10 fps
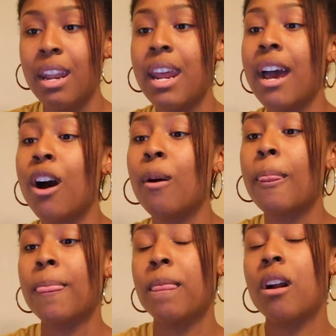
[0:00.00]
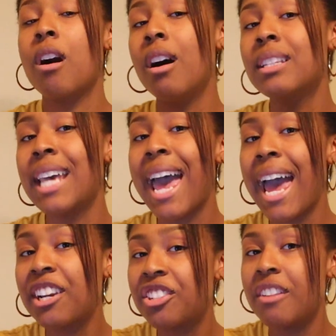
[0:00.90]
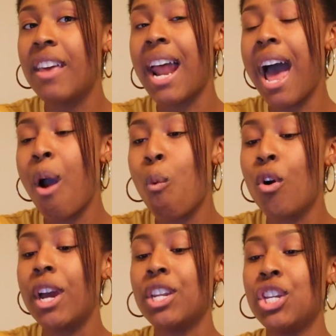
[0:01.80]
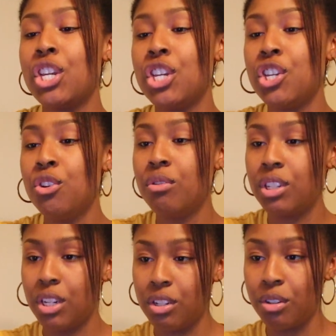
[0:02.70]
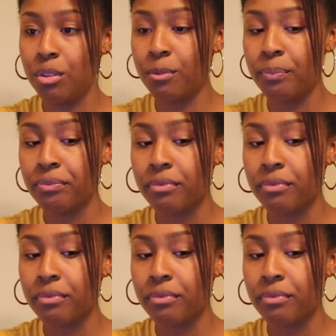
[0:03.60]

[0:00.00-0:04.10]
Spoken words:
Now, the call to action that I want you to do,